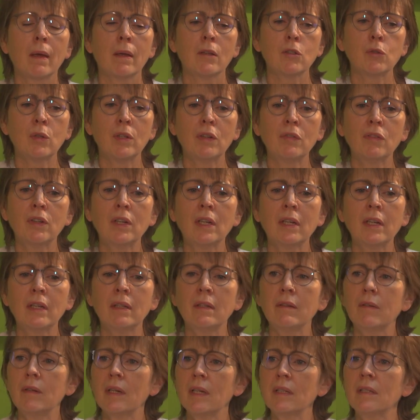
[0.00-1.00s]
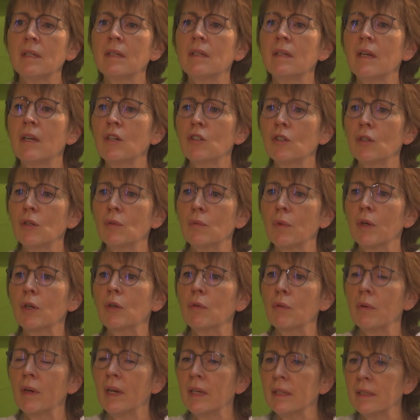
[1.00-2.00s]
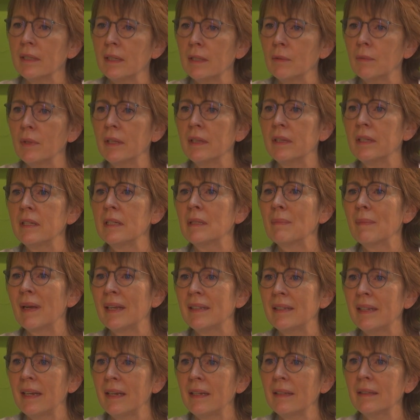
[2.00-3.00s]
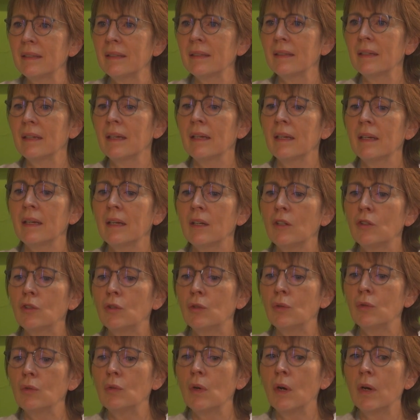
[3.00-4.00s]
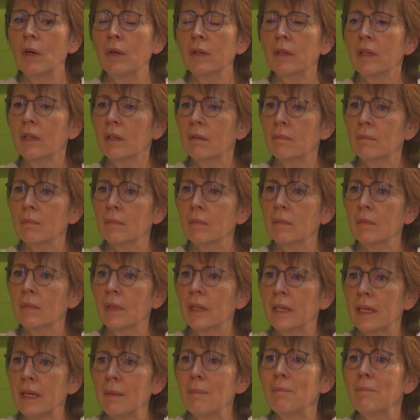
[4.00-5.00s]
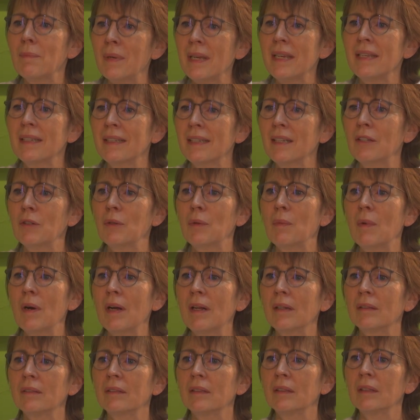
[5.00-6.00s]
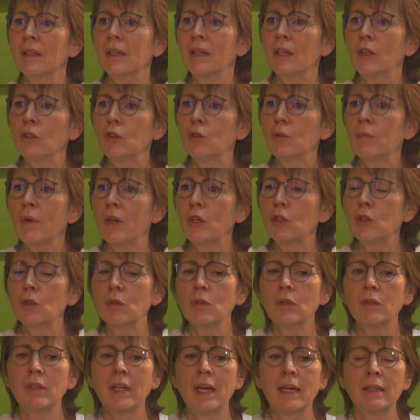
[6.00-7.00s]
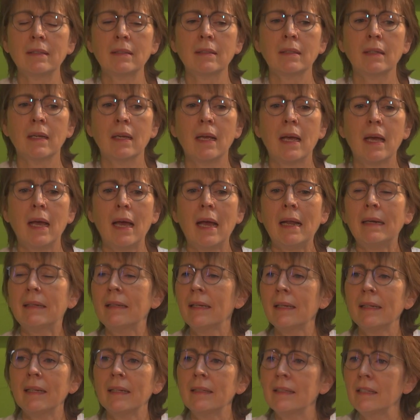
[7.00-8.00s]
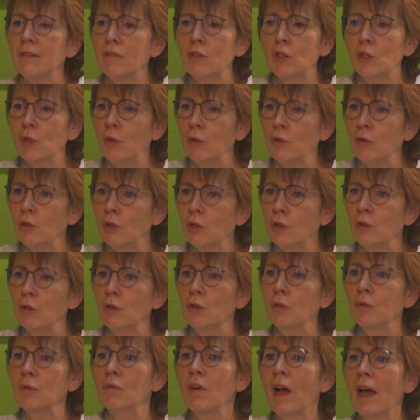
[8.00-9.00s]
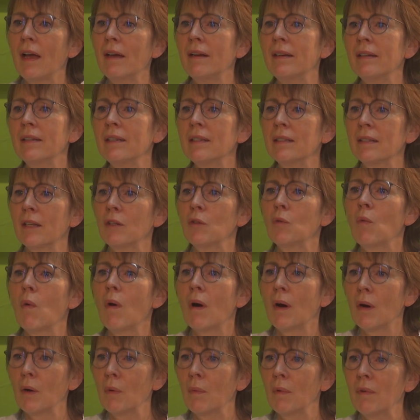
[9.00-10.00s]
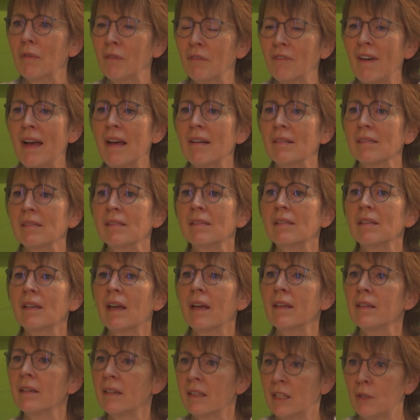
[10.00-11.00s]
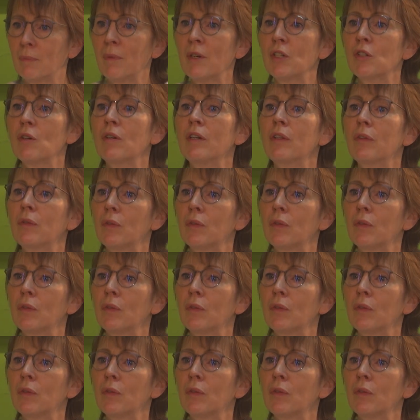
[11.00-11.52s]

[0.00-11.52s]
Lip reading: So definitely the United Nations were created with this mandate to keep peace in the world, to make sure that alternative solutions to violence and war were found, and especially